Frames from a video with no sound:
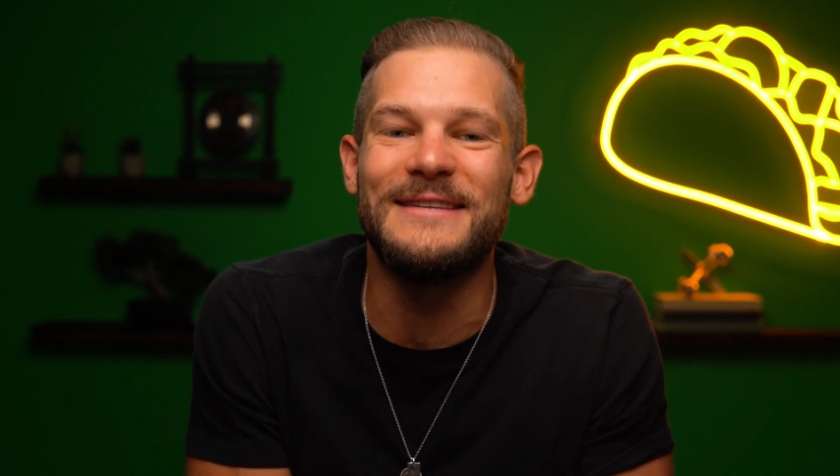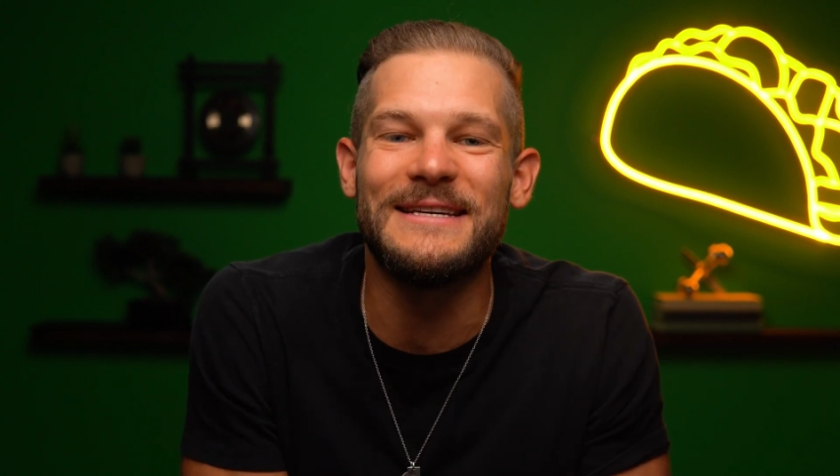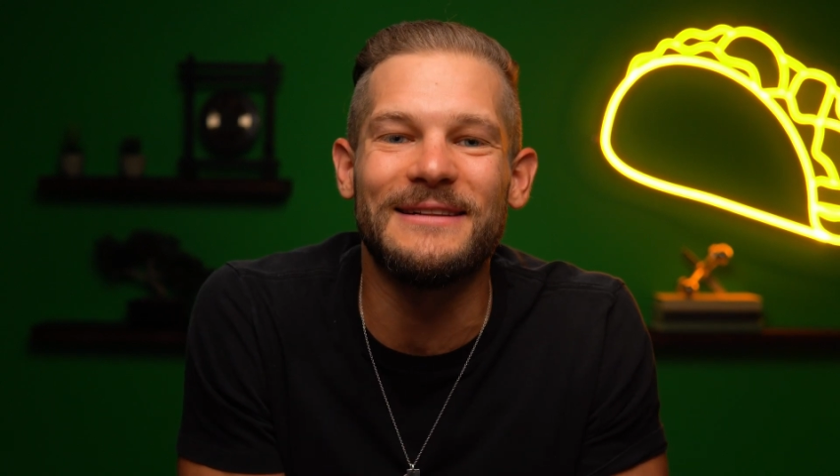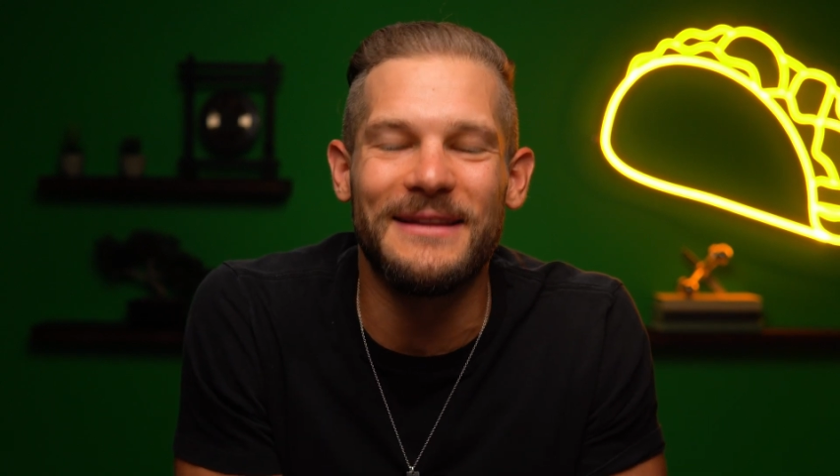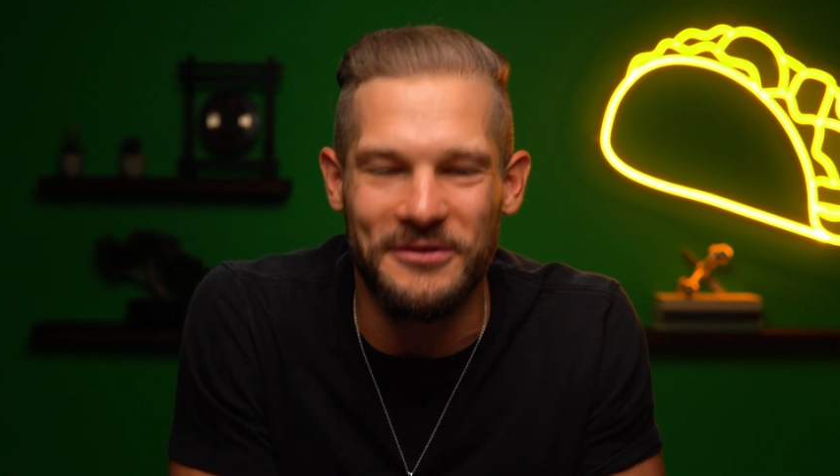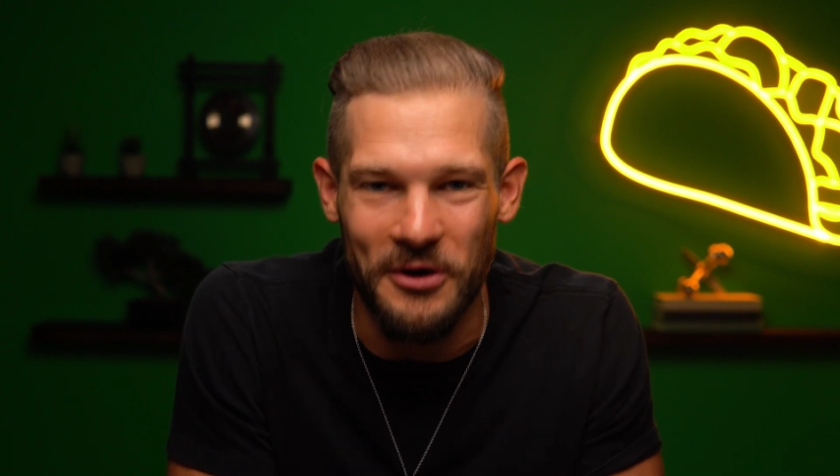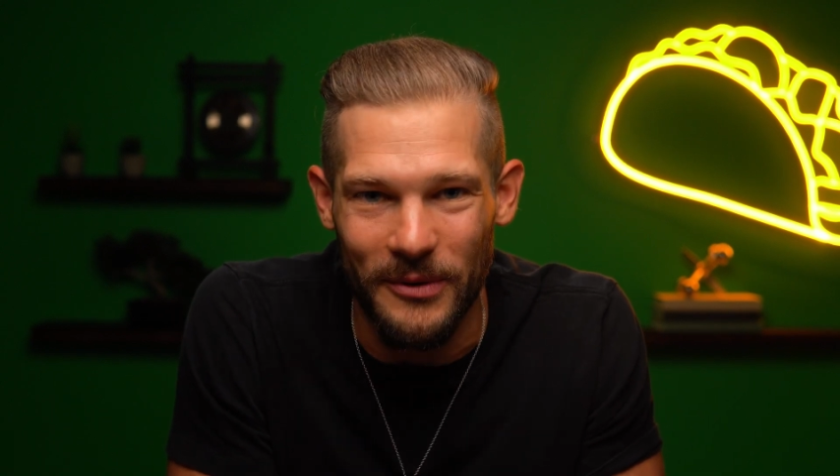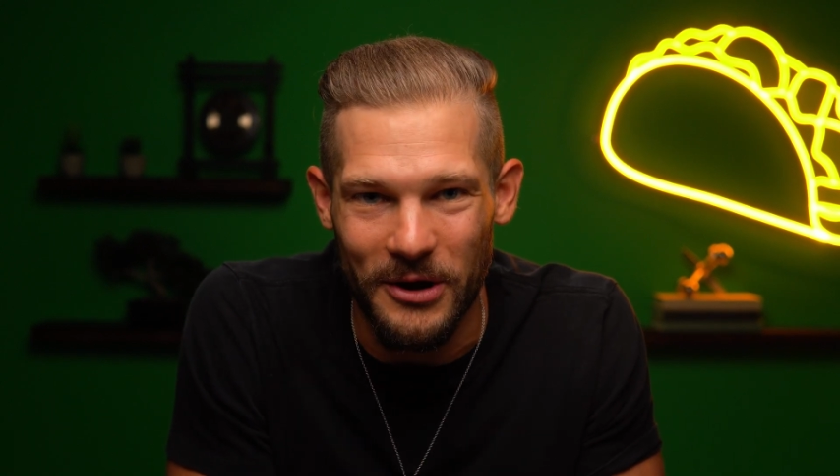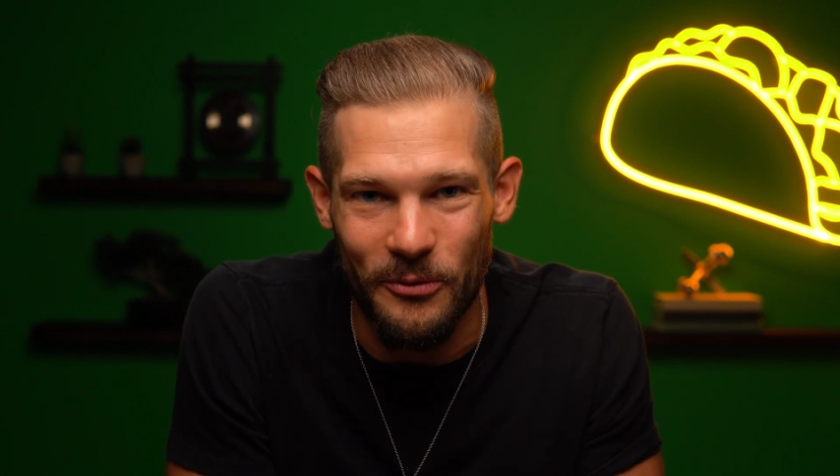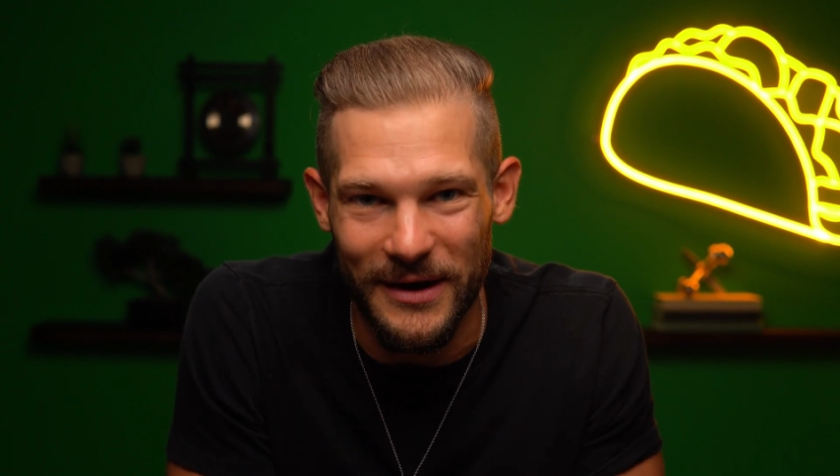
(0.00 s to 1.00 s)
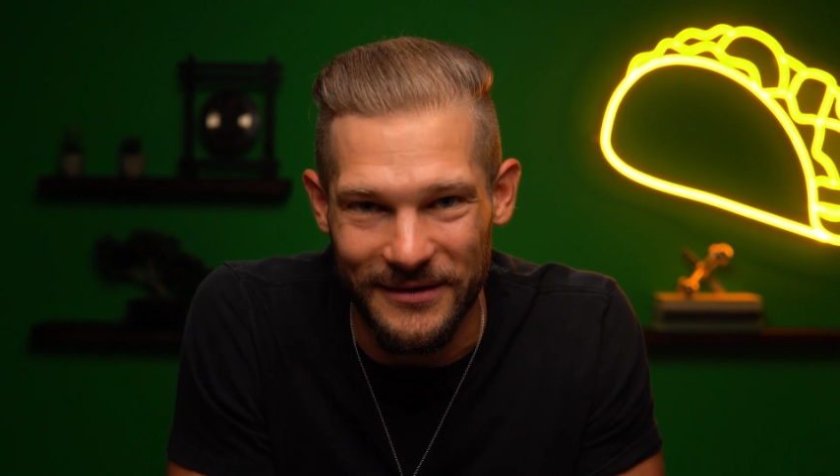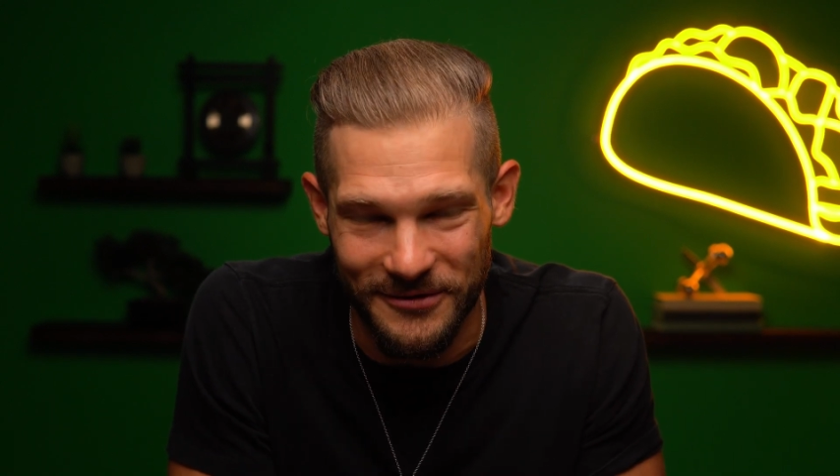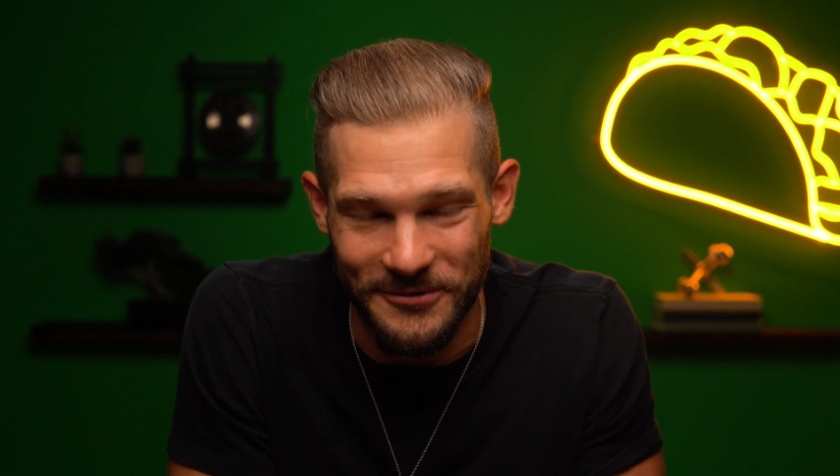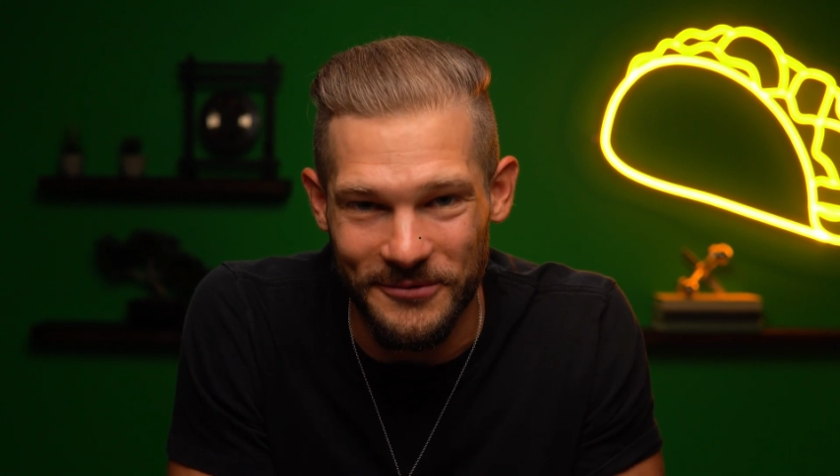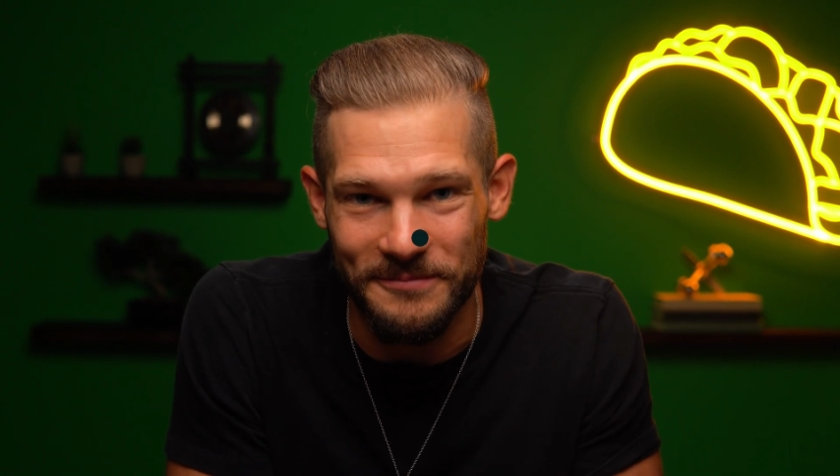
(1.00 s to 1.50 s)
deal is going away
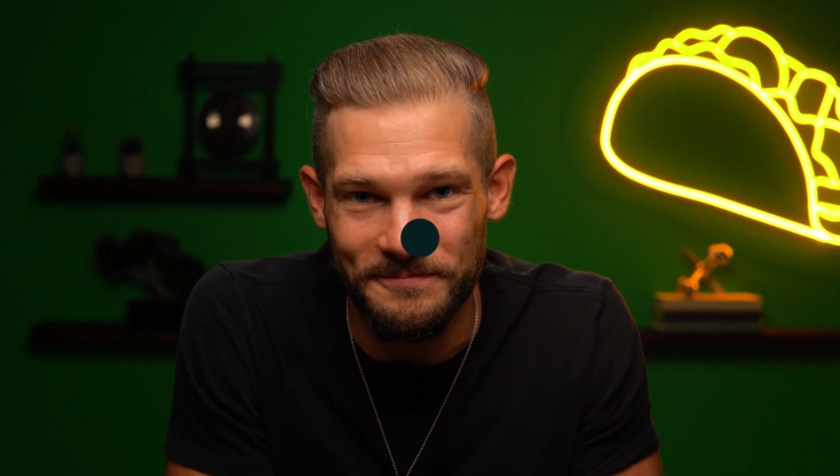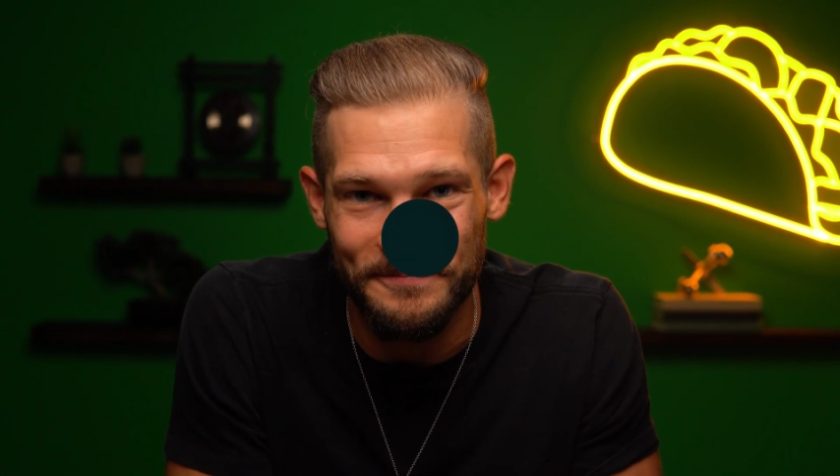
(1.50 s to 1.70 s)
soon.